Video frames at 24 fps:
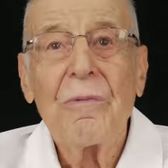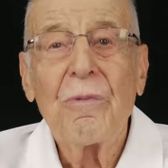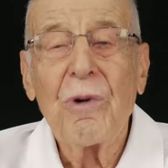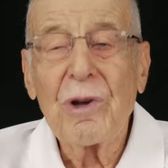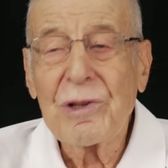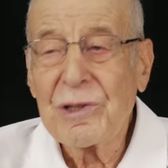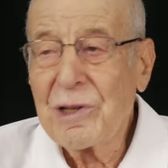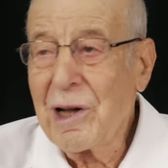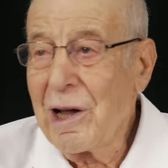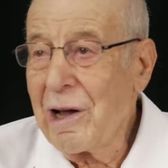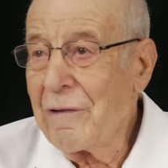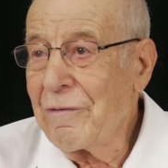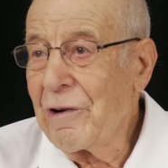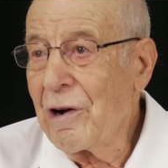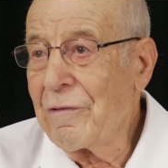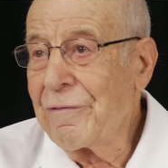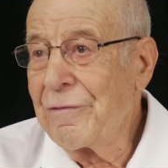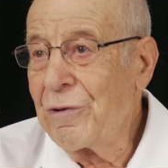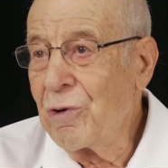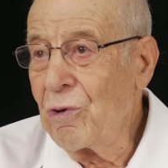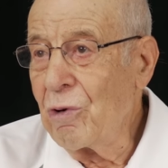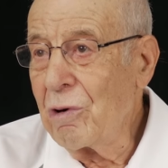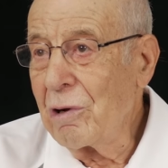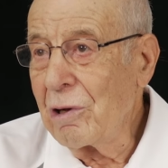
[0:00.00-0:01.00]
Was I ever
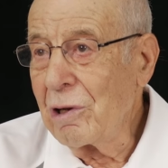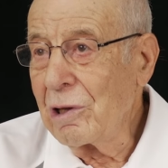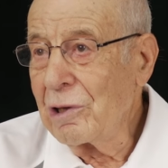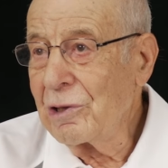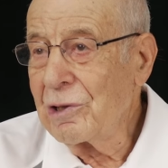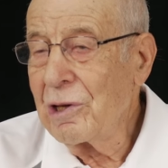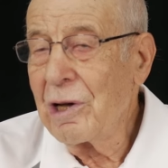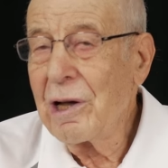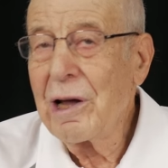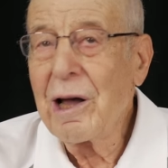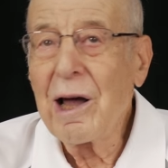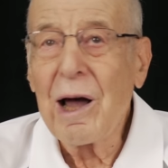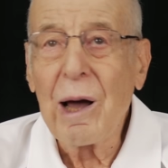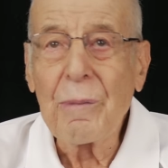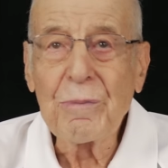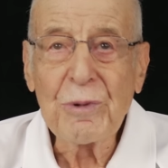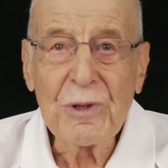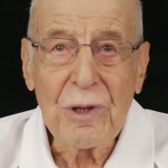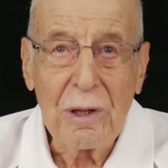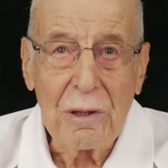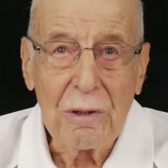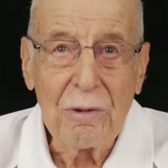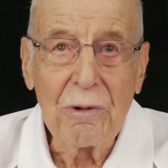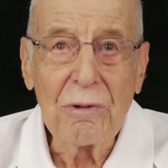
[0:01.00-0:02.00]
fooled?
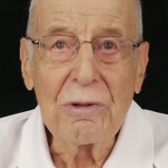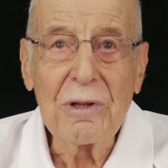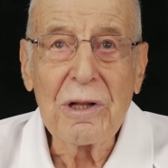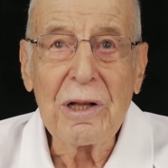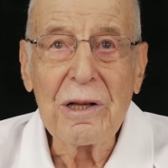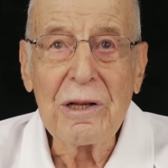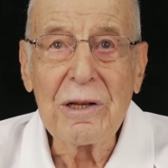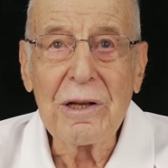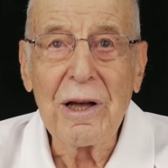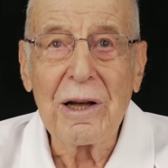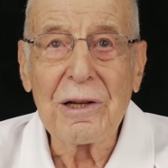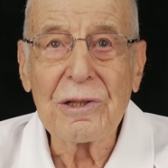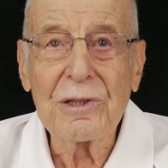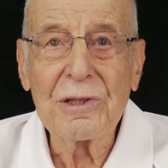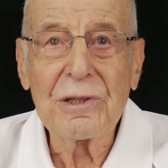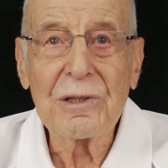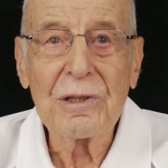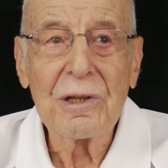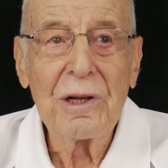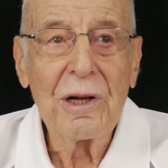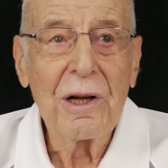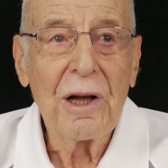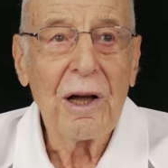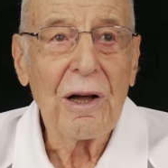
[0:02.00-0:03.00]
Absolutely,
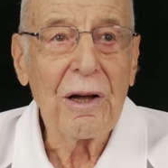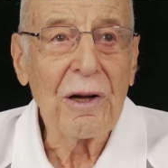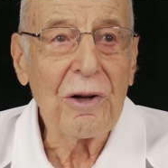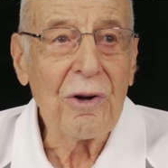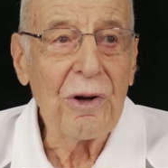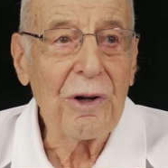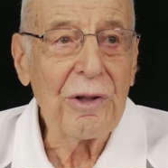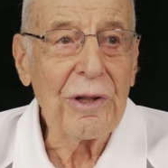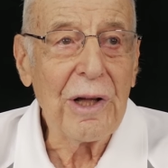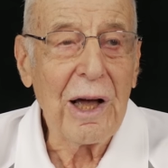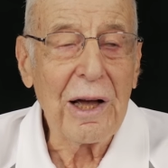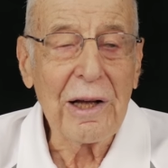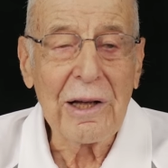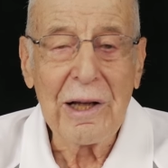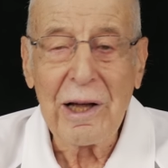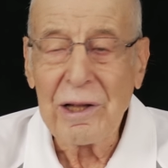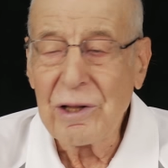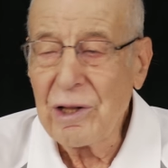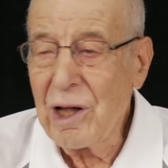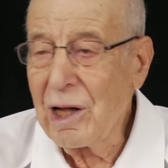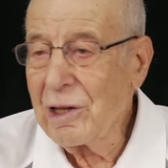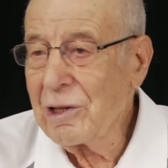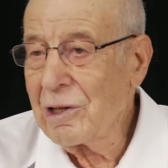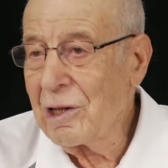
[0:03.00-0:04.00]
yes. I
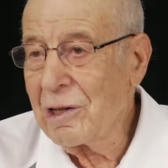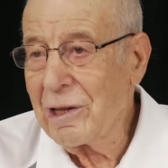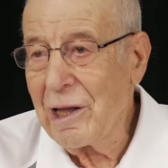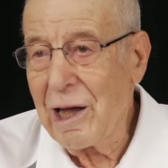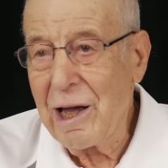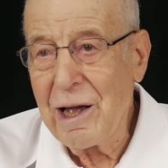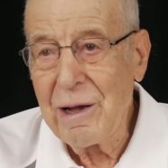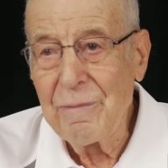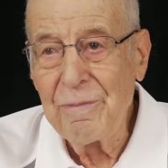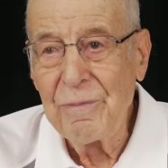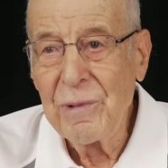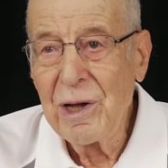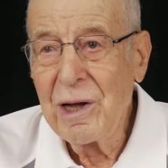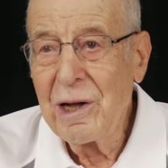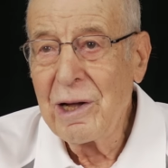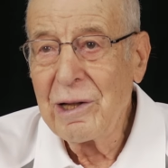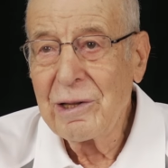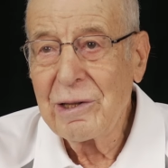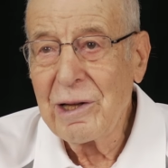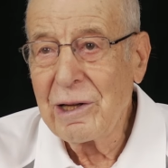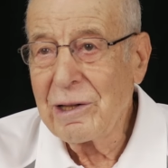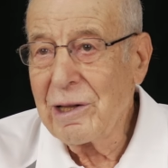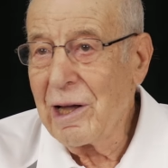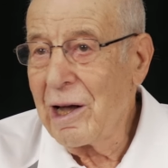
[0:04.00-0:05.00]
cannot claim
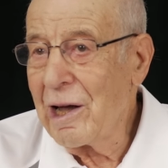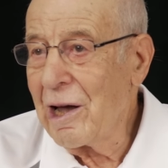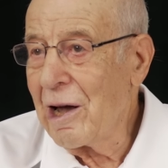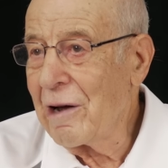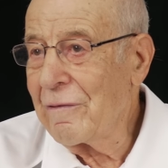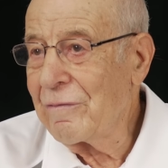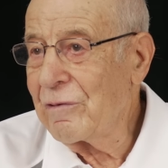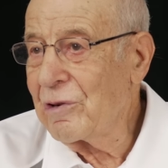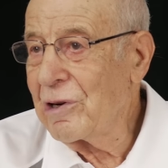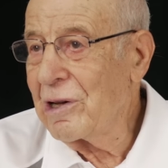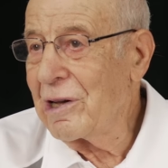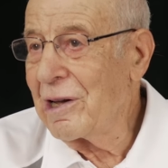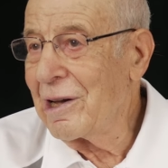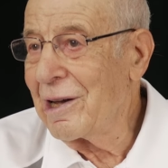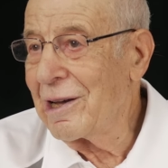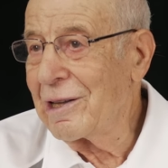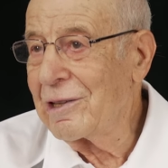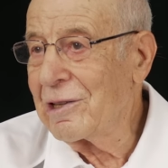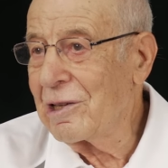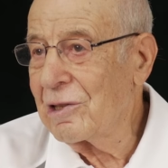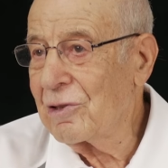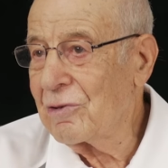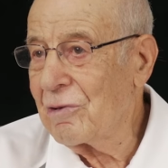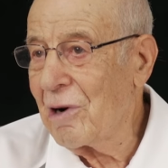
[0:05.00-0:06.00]
that I ever
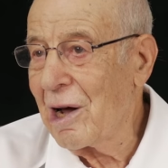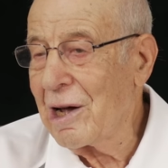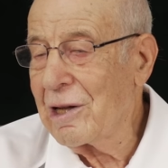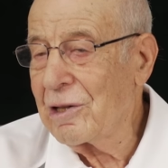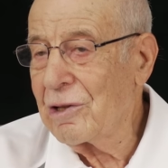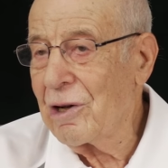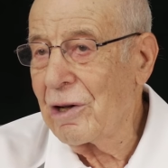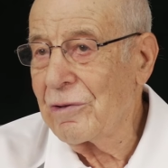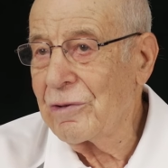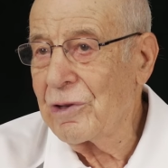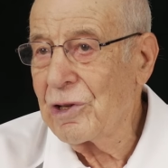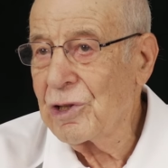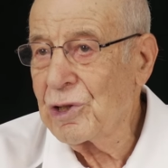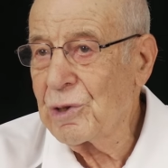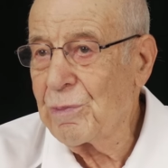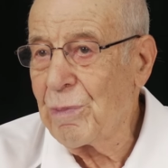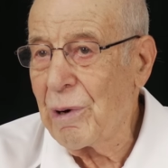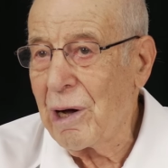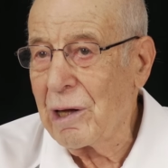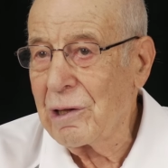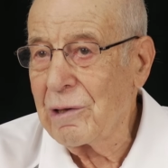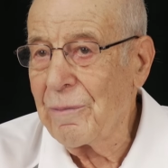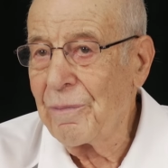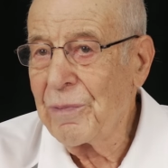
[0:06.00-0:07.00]
hit it right on the
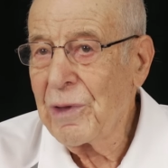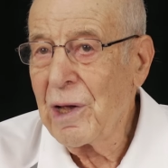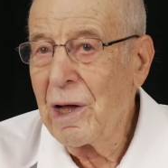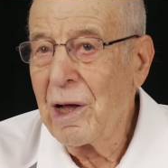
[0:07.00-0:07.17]
spot.